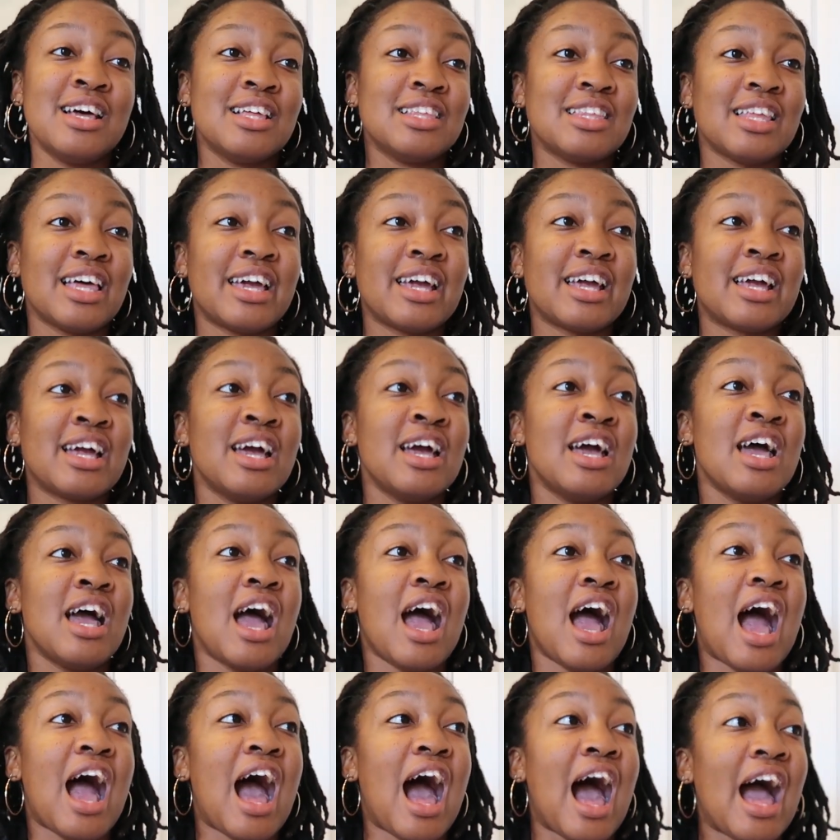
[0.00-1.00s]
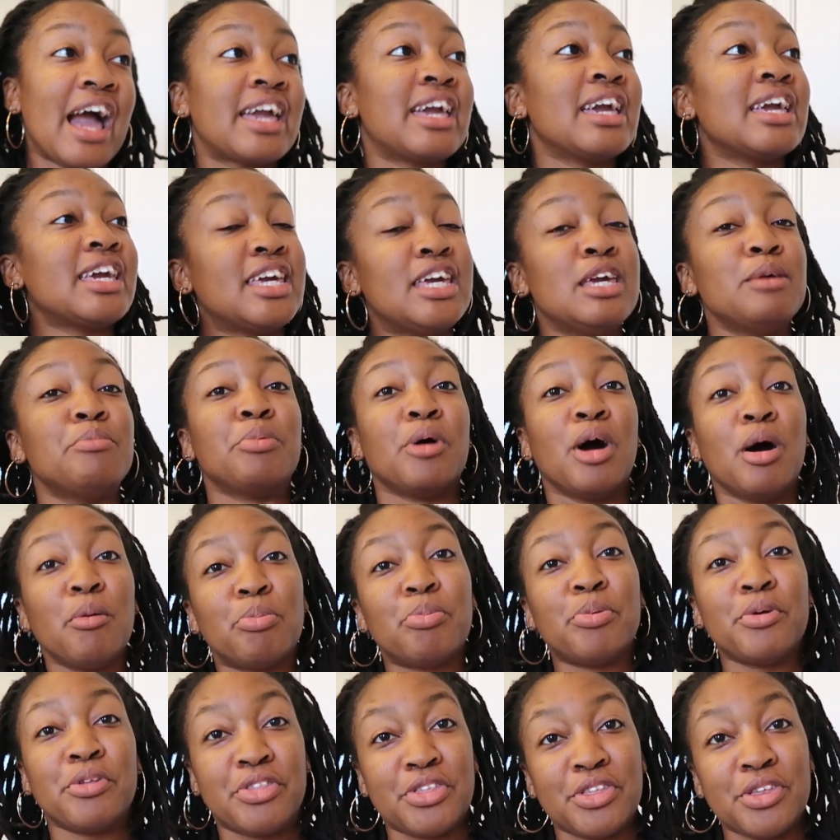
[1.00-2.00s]
Like, I can keep
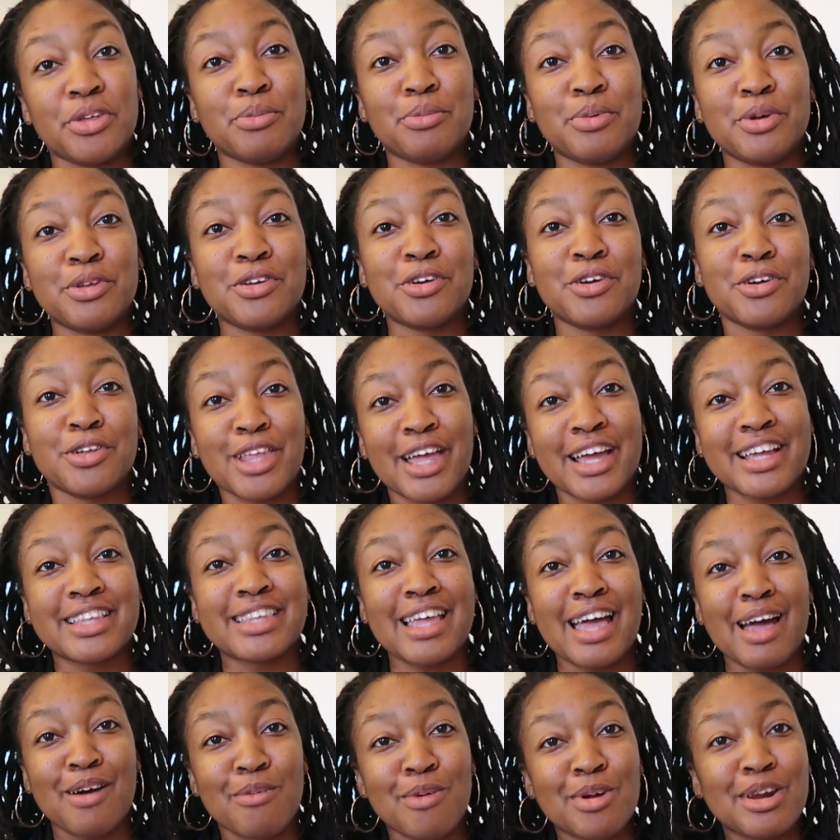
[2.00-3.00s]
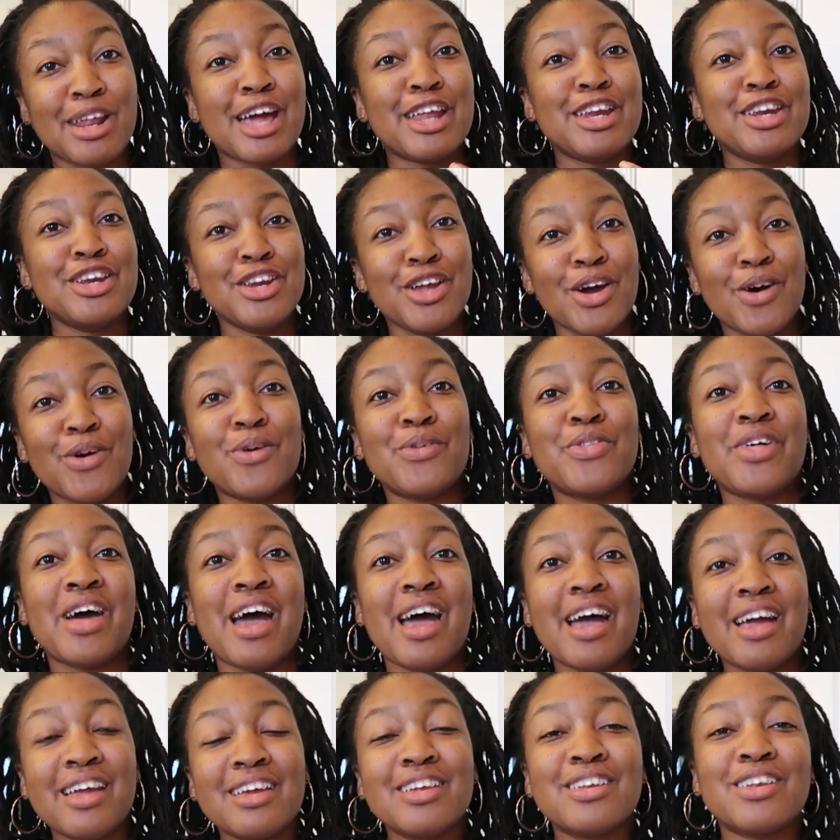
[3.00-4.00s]
up with you when you're like that, when I know
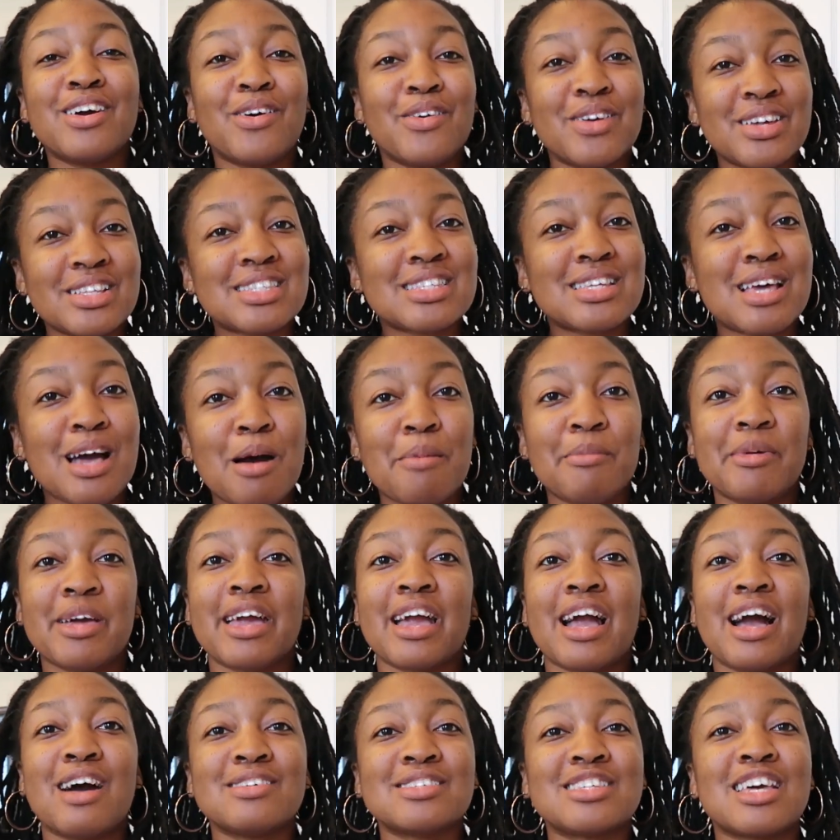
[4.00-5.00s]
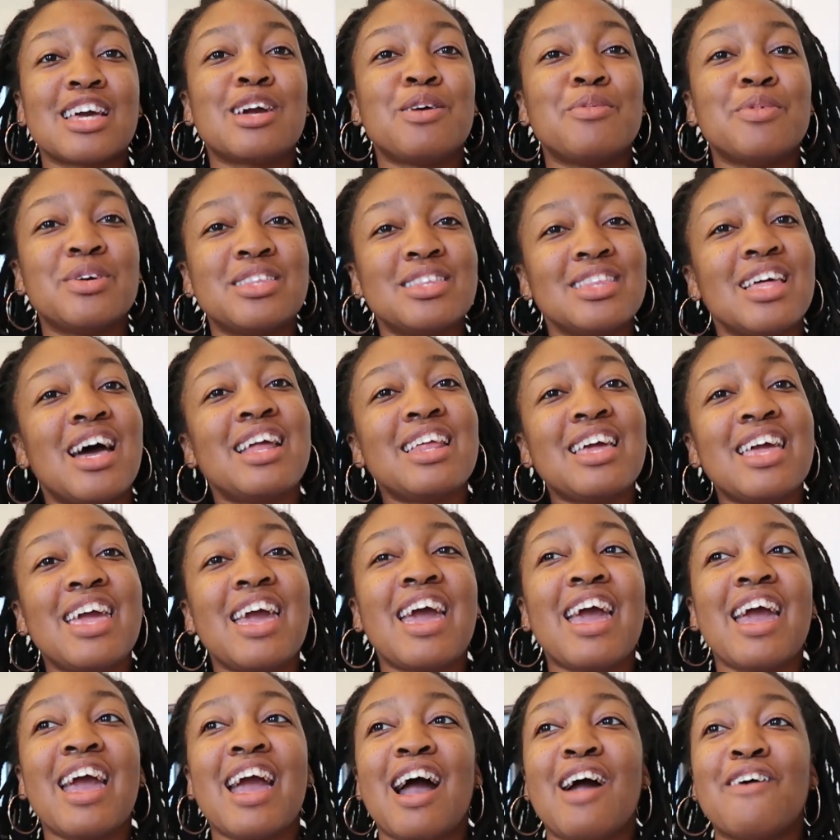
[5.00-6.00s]
that, you know, it's coming. I was like, with
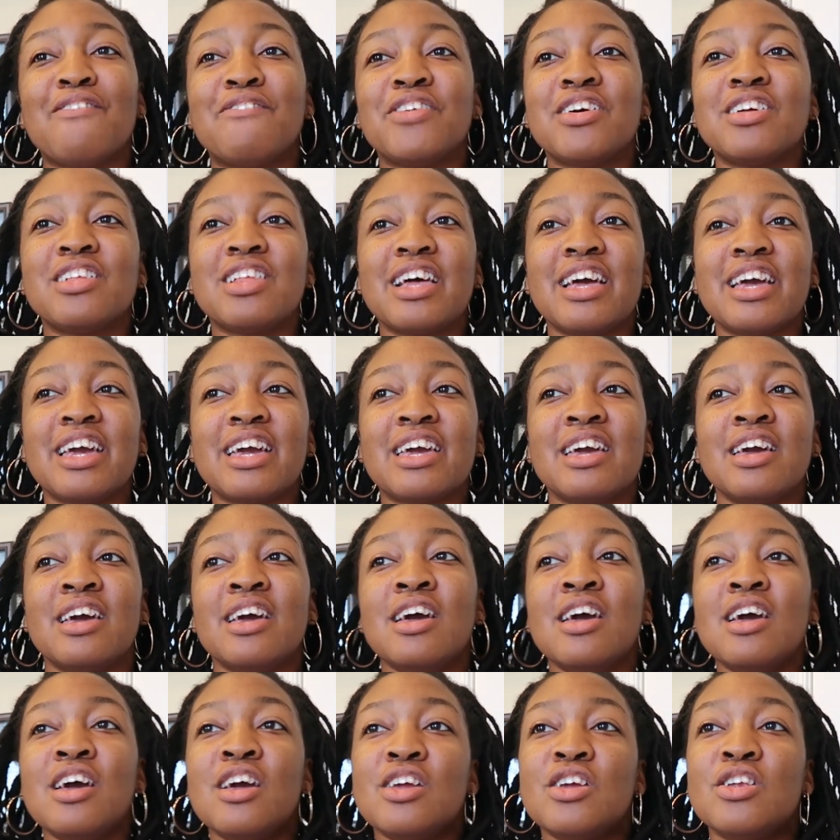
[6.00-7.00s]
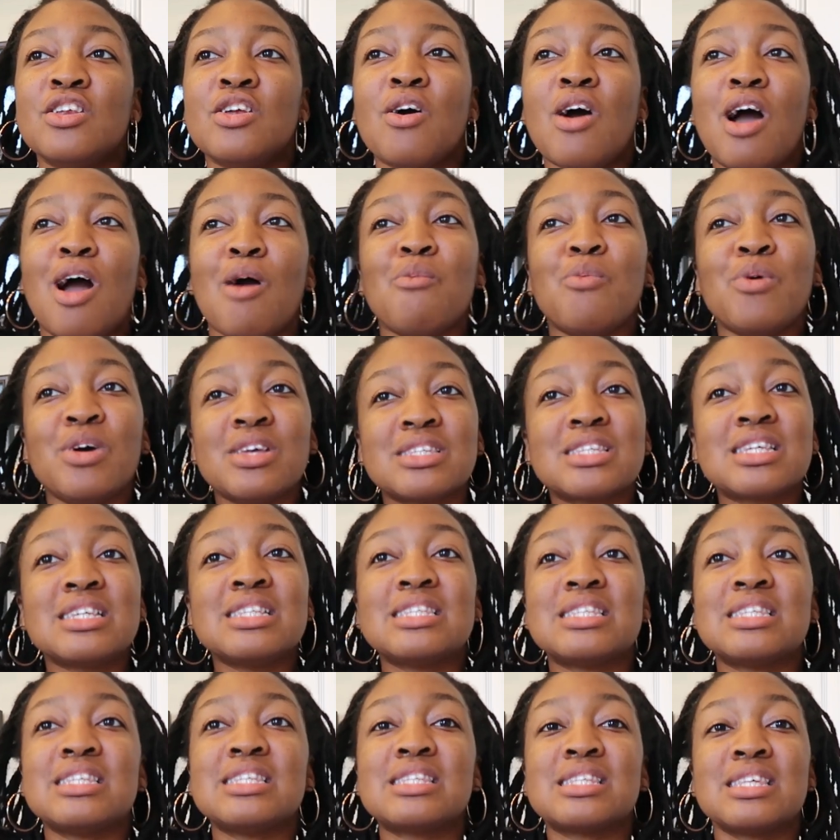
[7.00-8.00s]
KnottyKay, I feel like, you know, I was
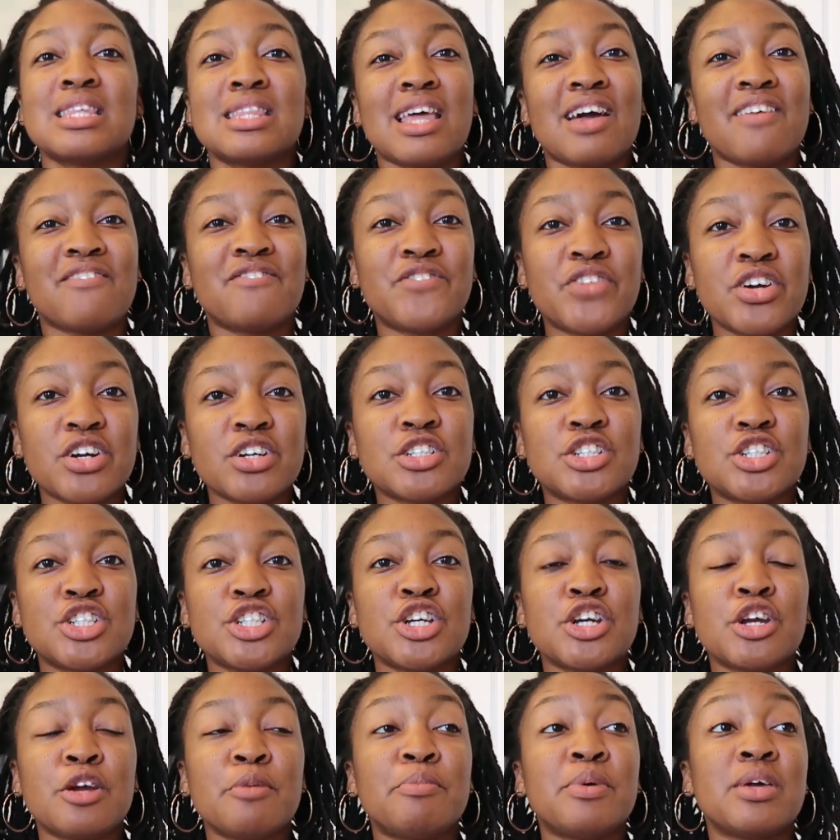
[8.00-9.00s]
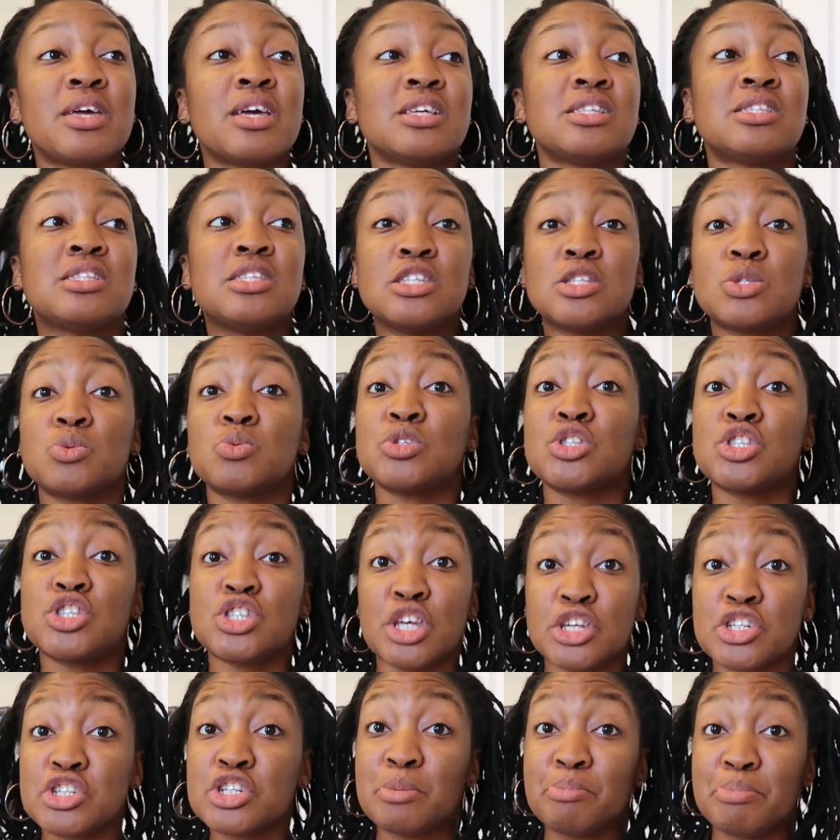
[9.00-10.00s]
consistent that first year because this was
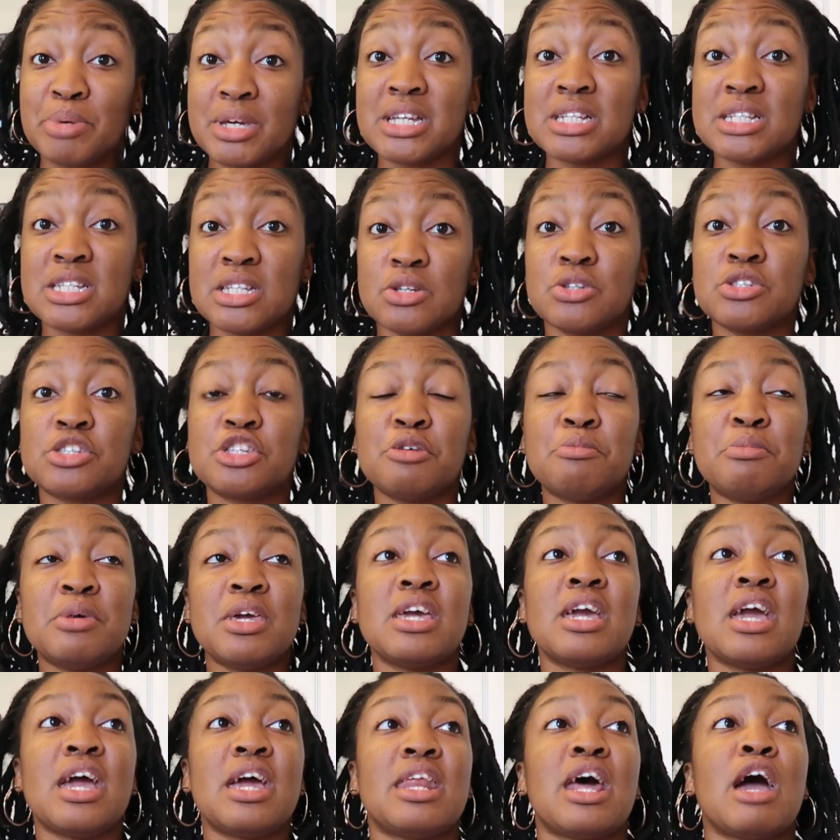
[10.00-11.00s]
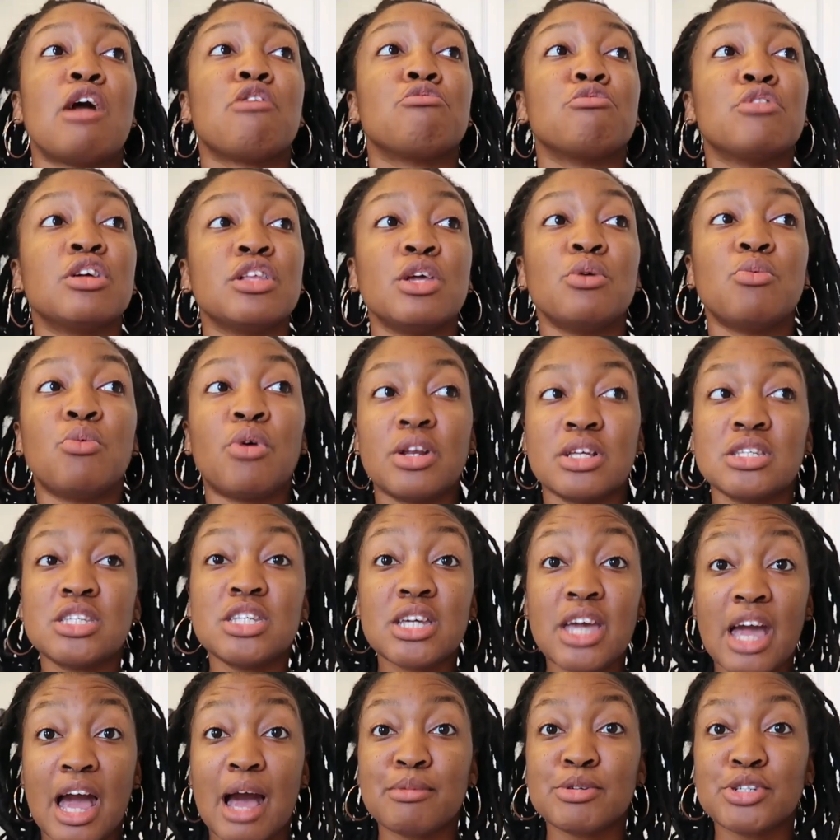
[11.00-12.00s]
such a big deal to me and I really wanted
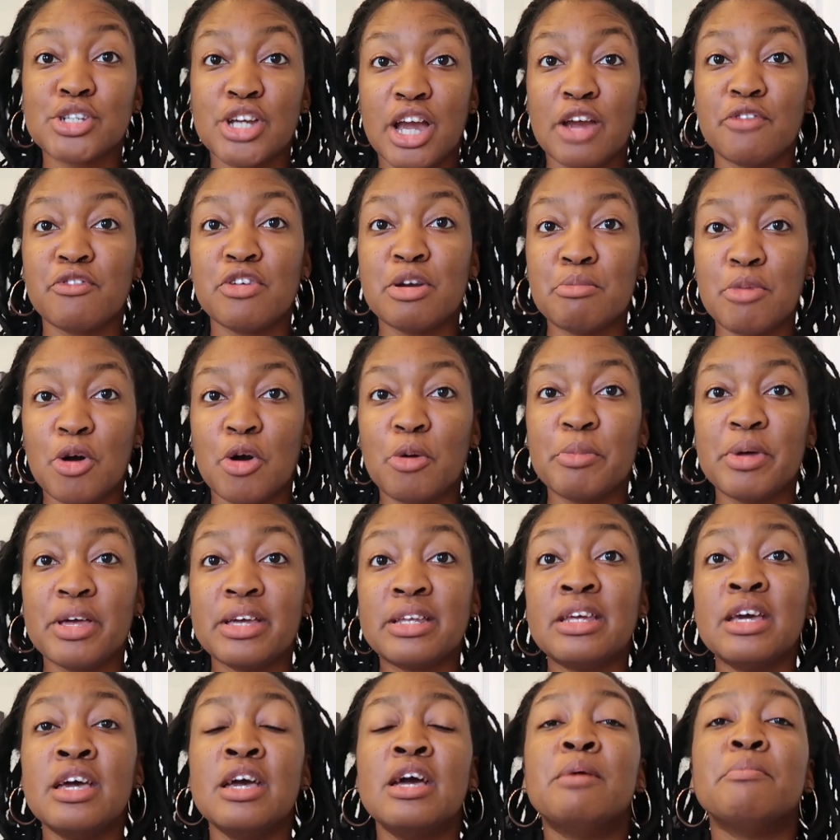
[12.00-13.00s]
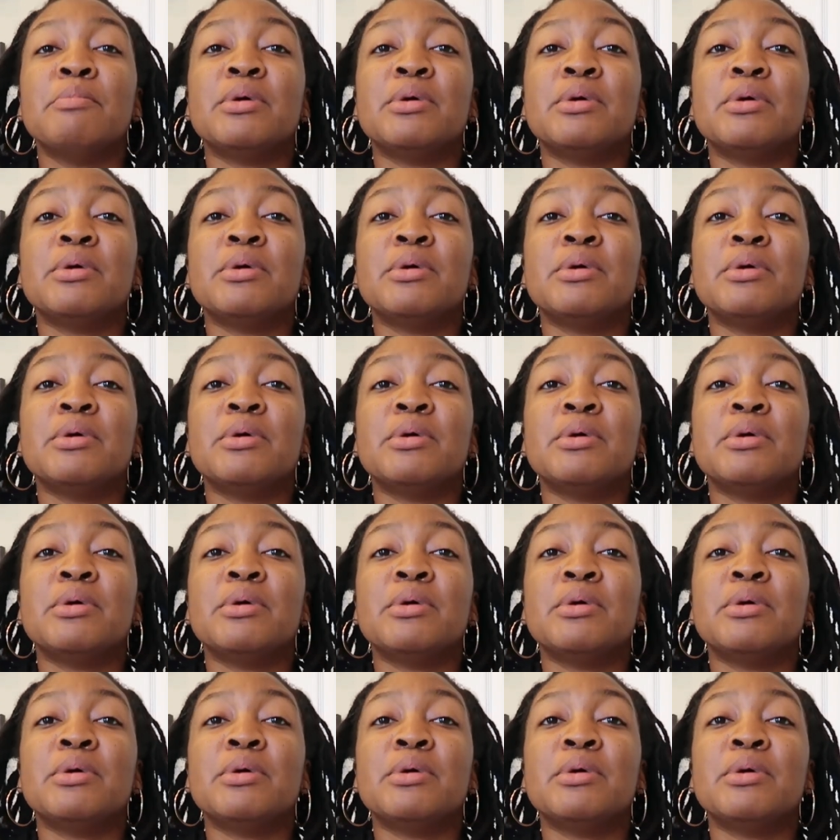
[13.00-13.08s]
to capture every moment.